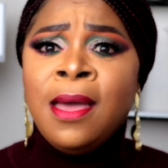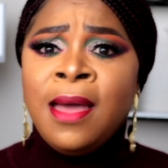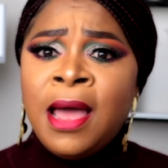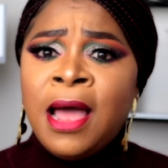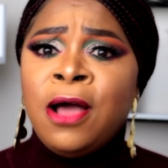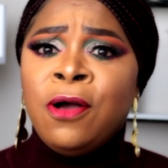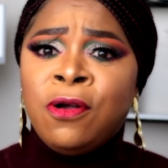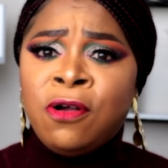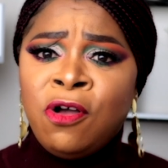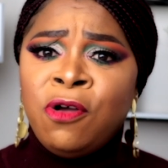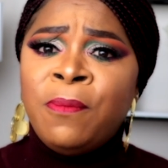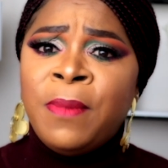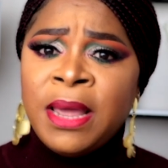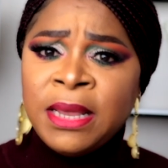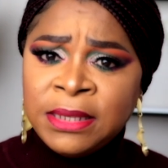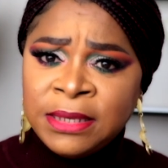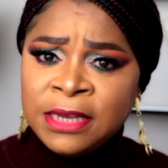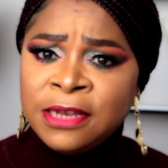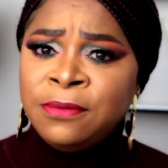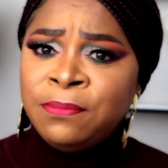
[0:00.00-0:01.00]
How come I
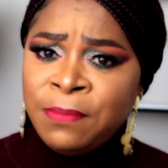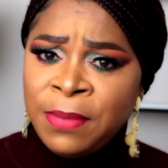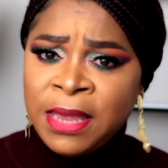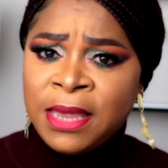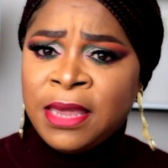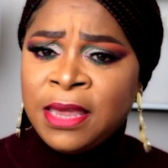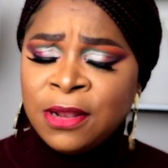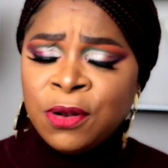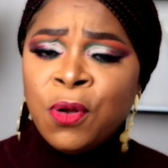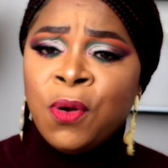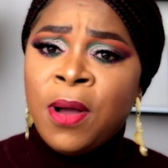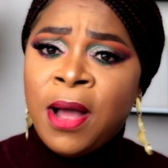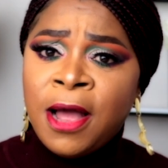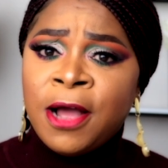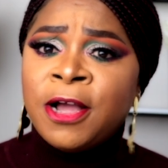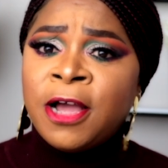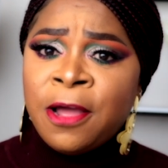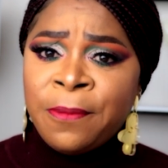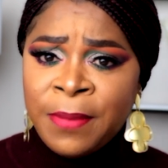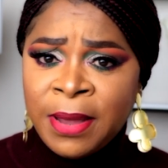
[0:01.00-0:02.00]
didn't make it, or
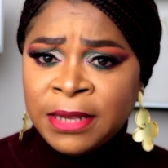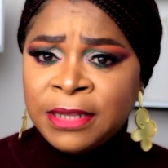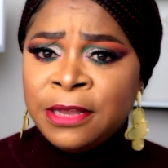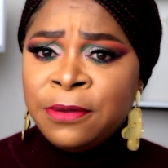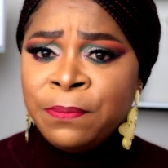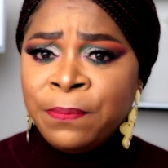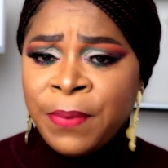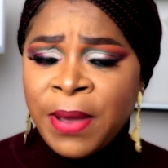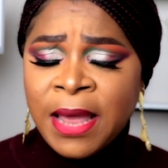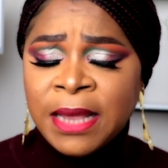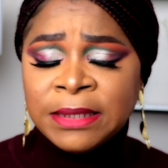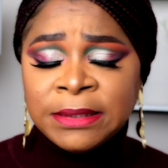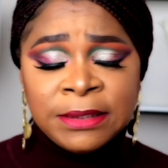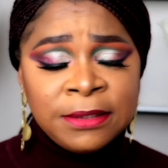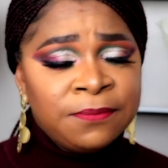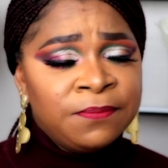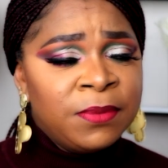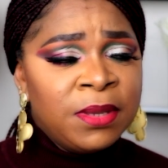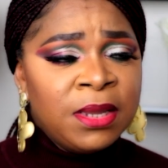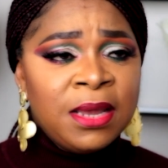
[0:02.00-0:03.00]
how come I didn't
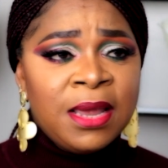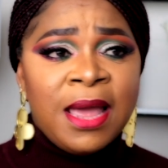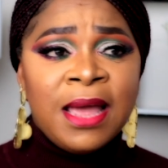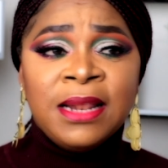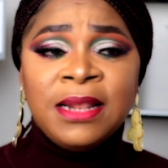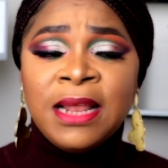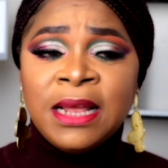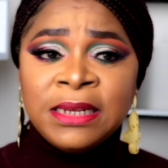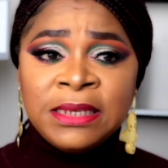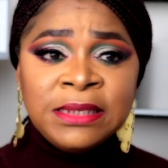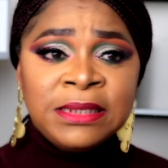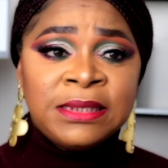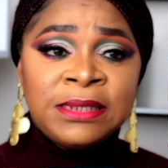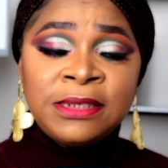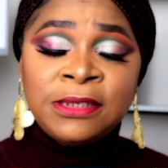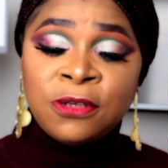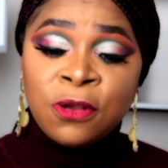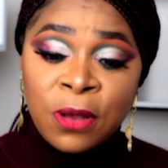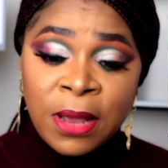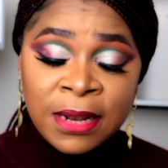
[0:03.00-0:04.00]
pass? And that is
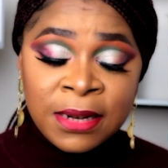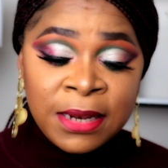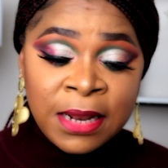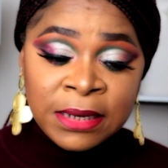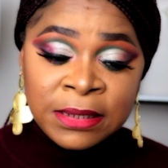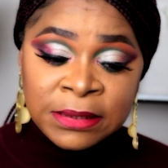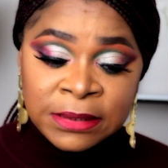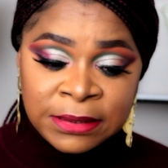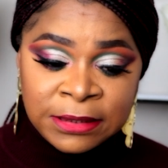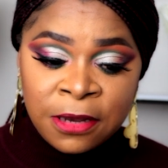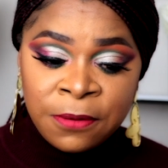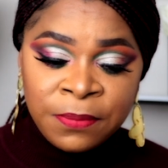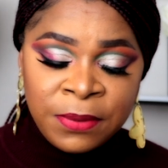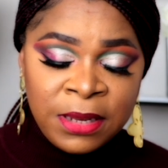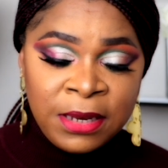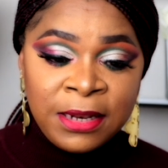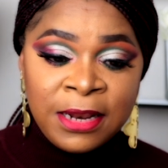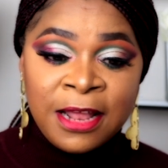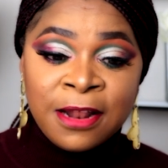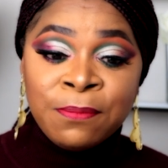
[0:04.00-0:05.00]

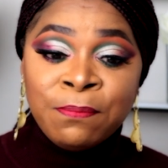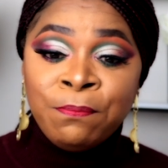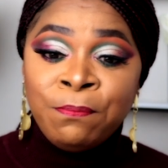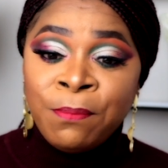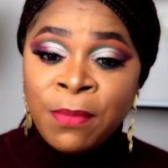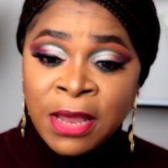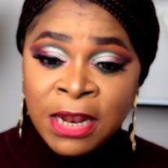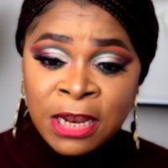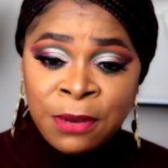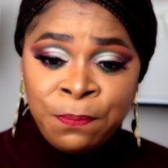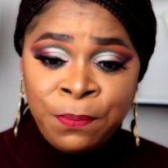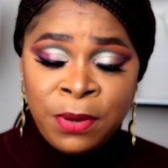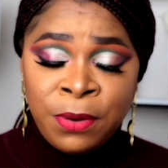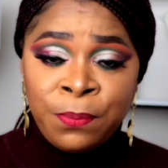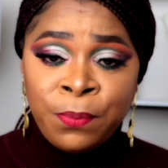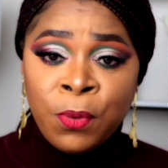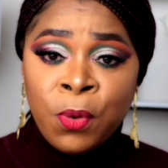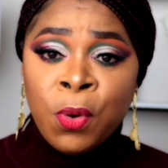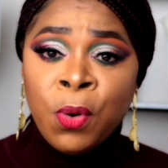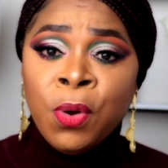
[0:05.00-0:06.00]
something that many
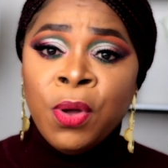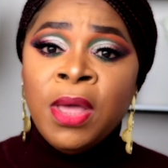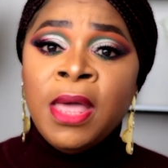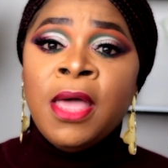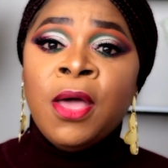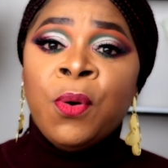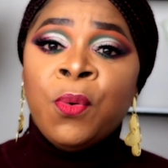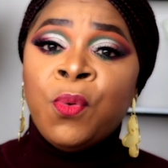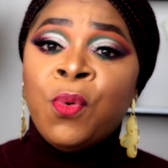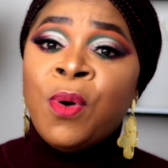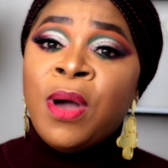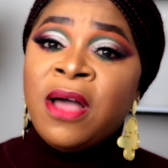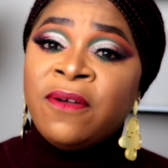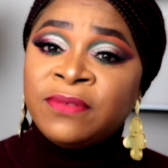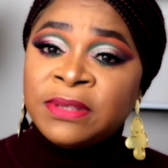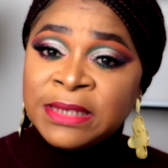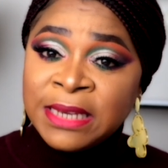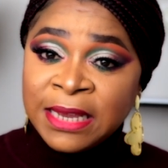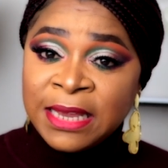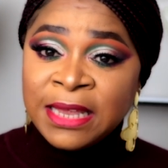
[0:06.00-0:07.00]
people who
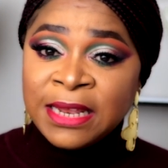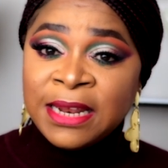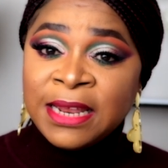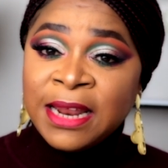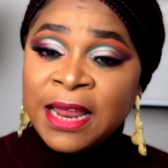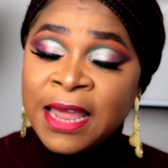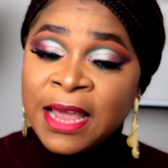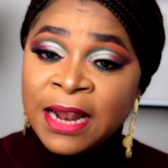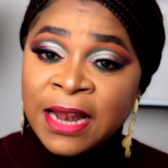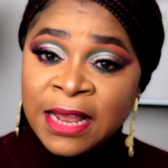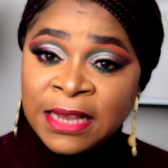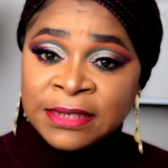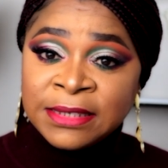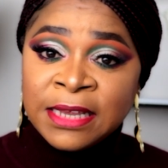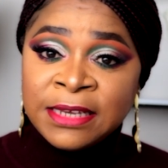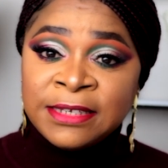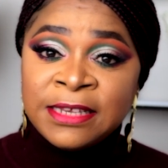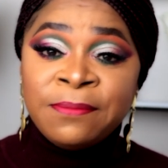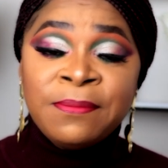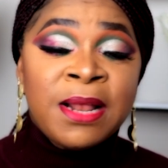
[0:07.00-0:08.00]
have taken the NCLEX
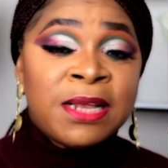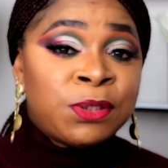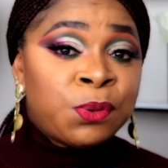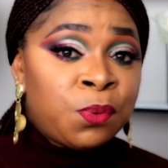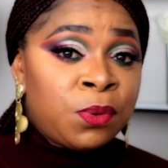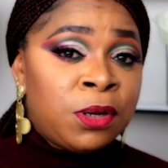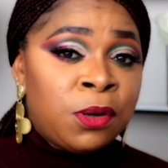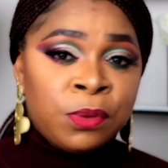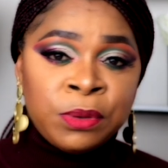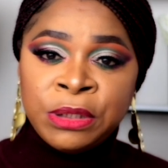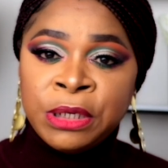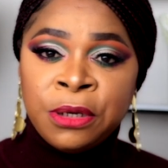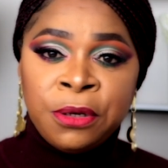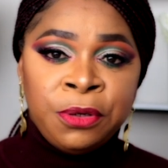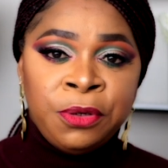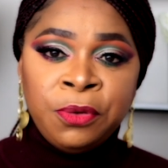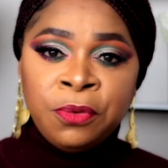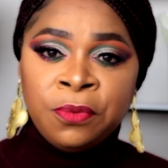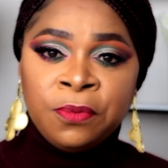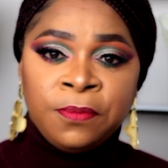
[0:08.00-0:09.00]
exam, that's what they'll tell
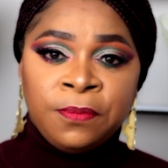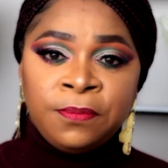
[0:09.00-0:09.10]
you.